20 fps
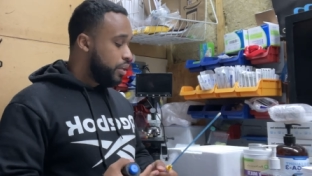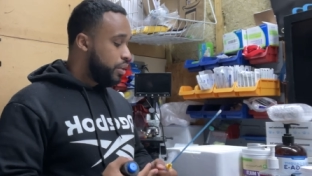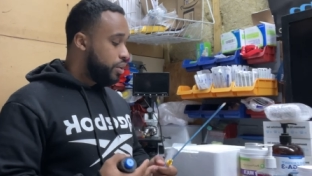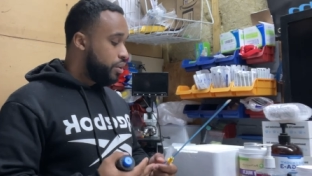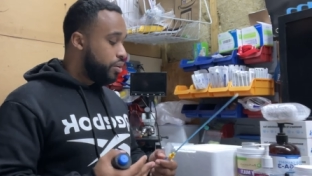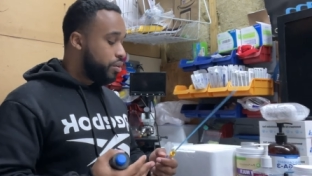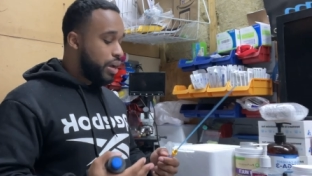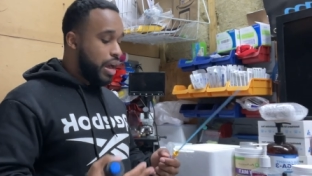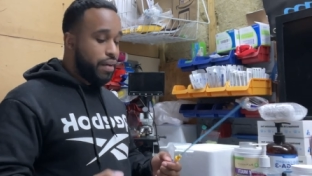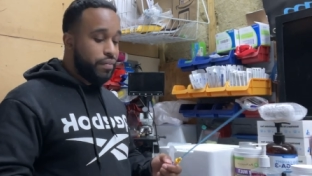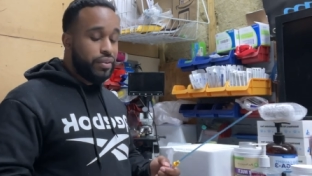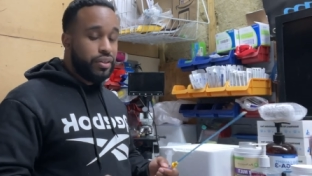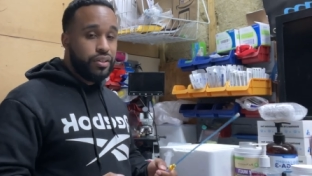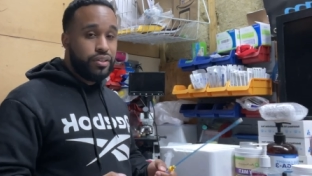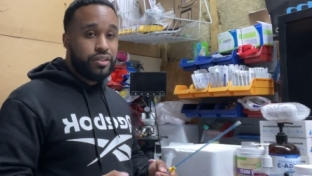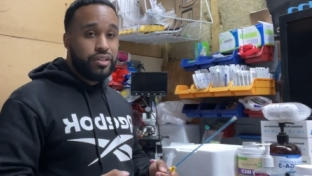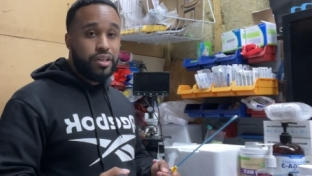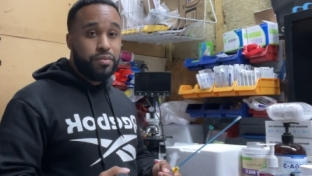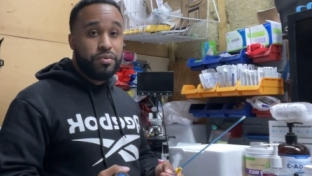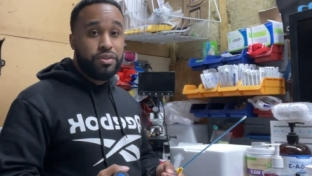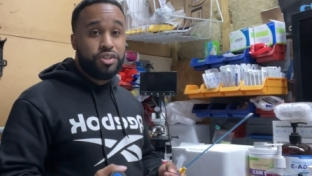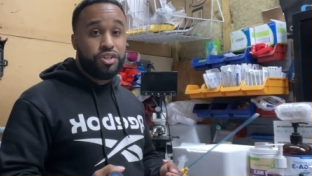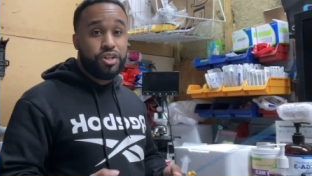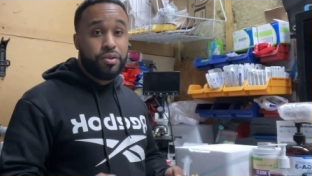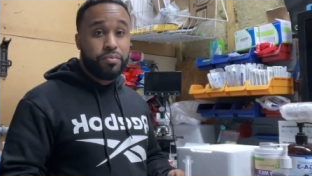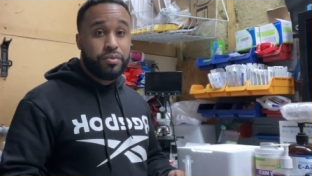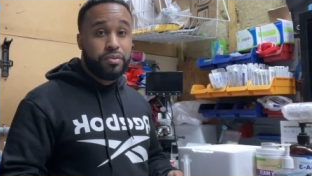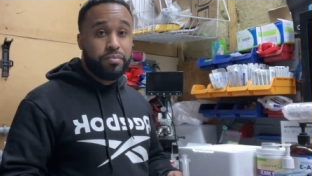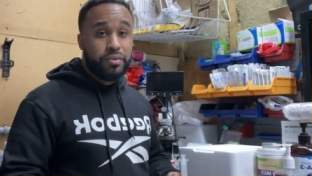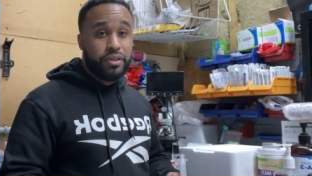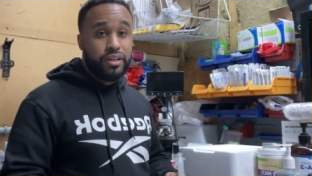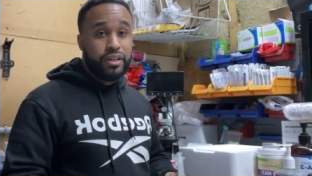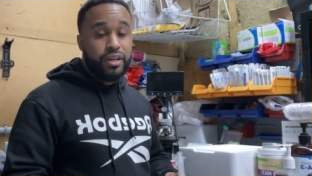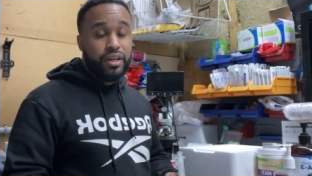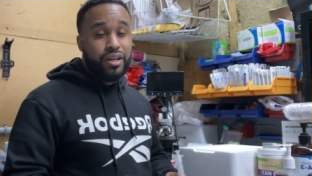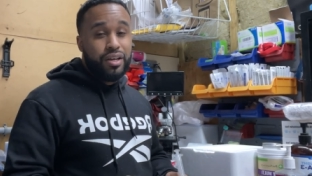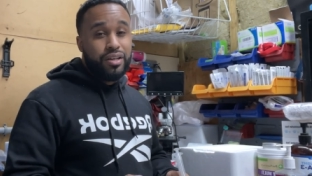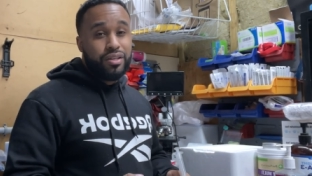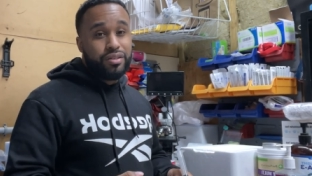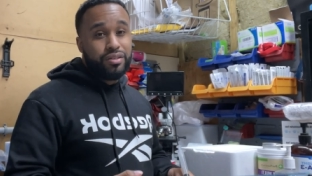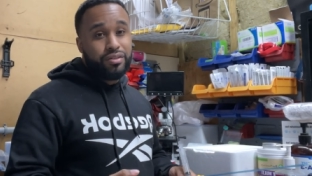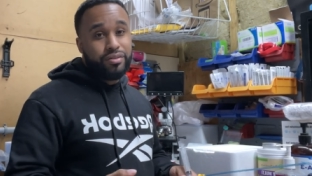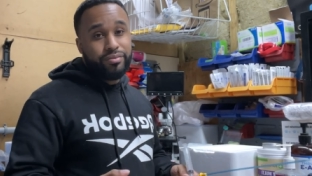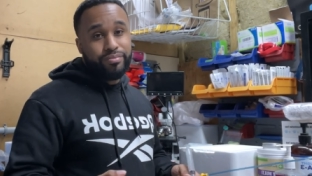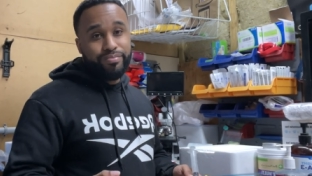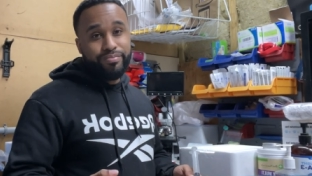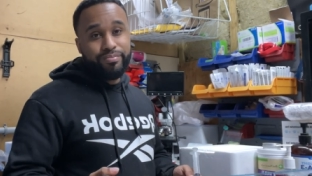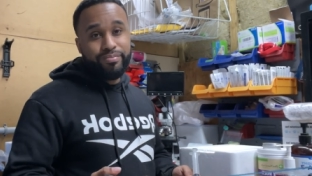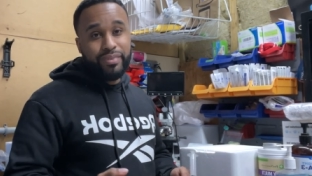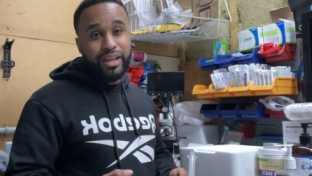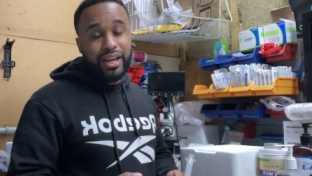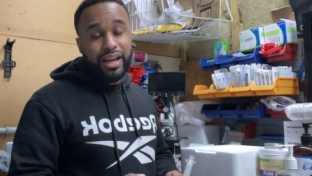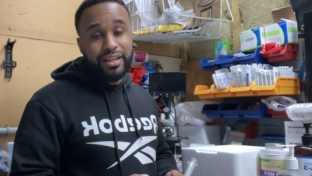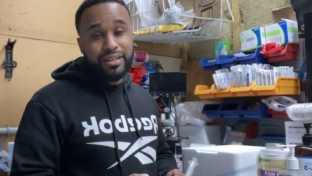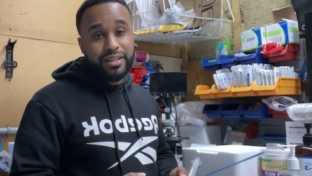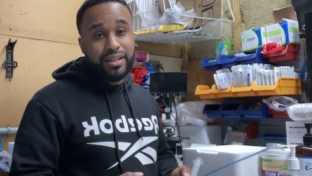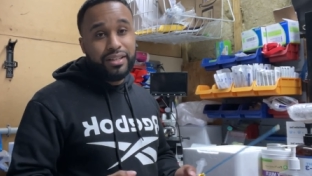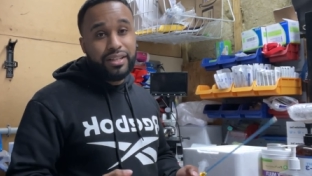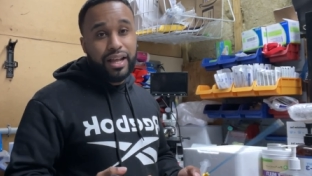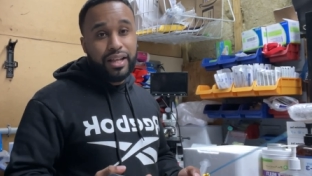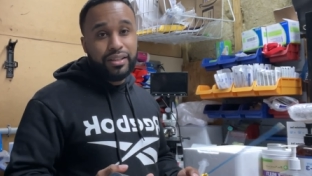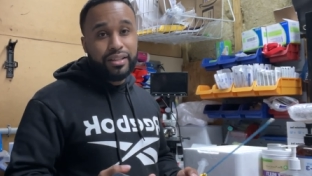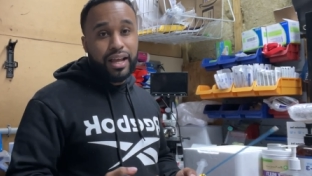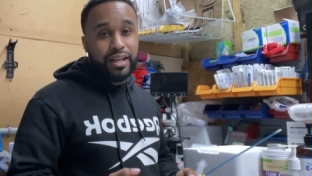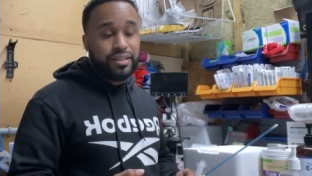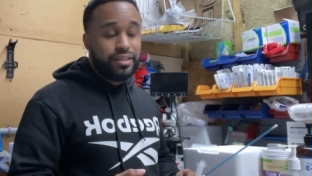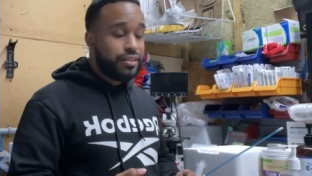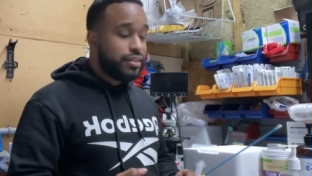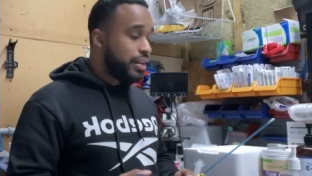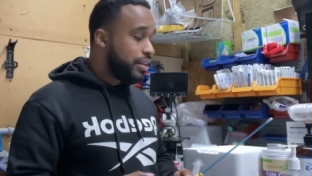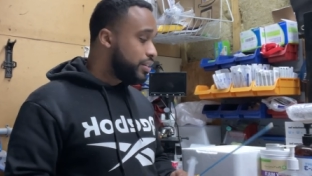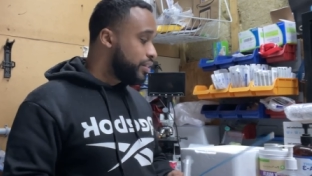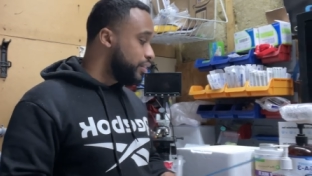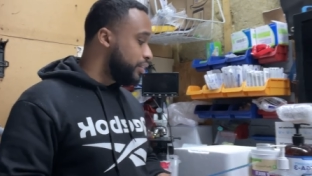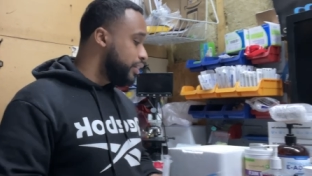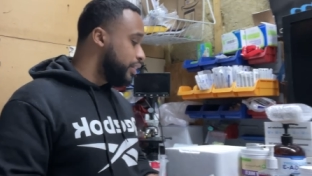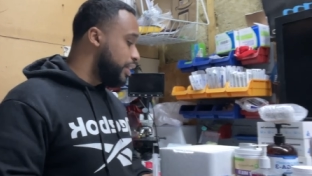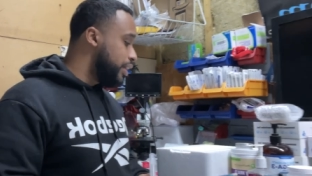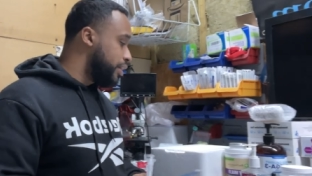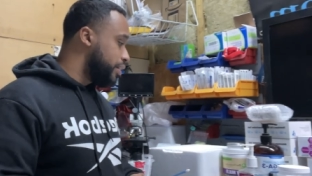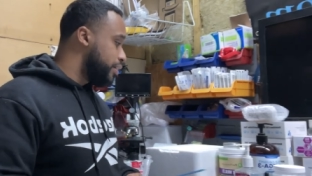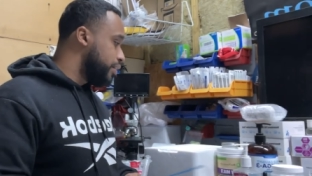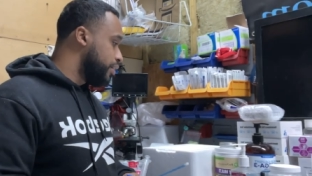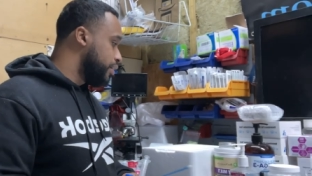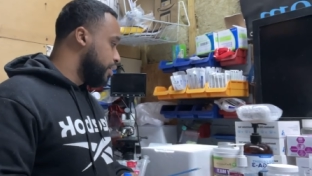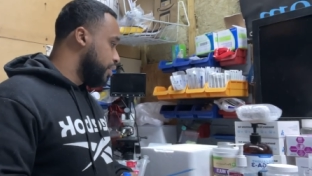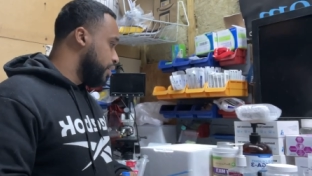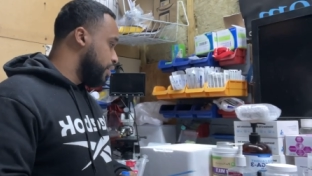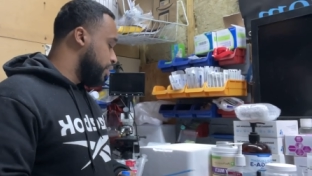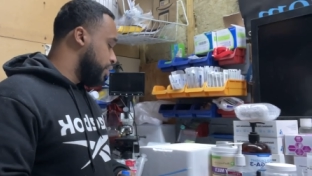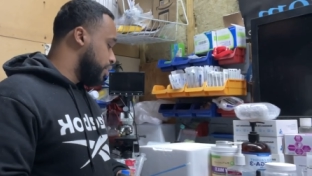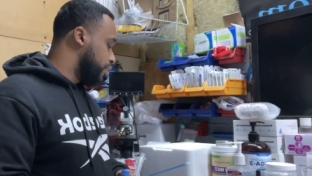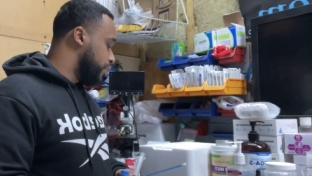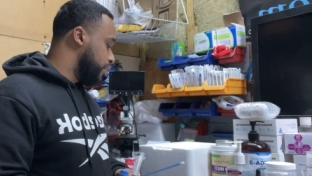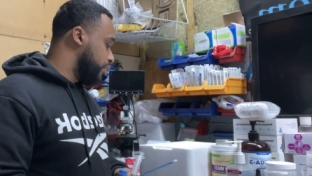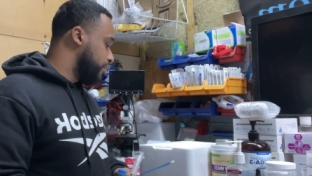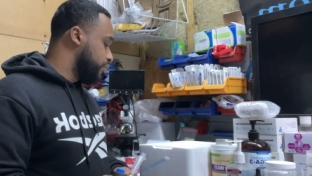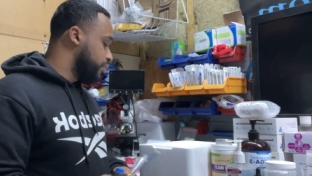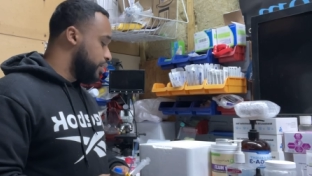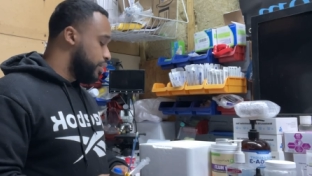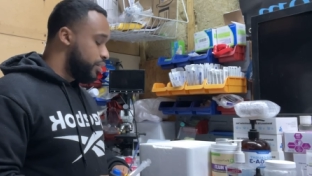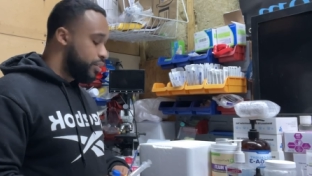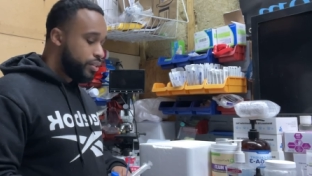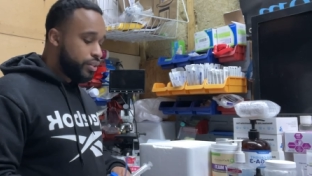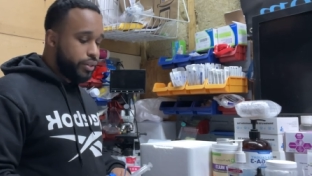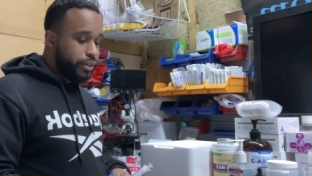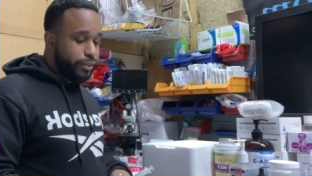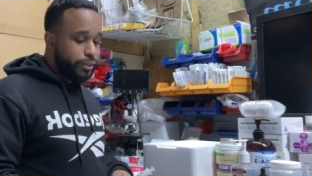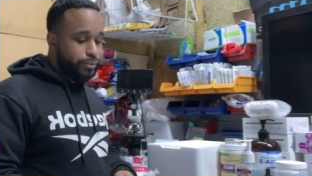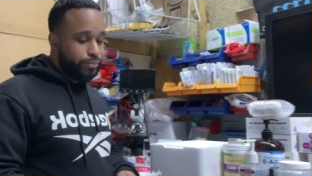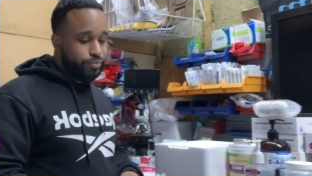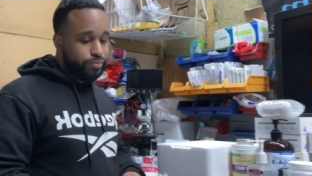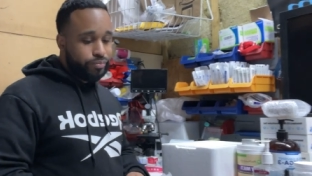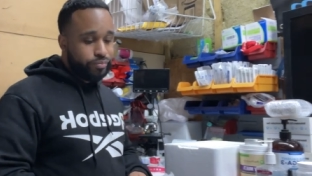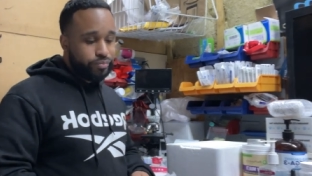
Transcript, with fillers: you know, having semen shipped to me. So like I said, that's essentially it. You know, so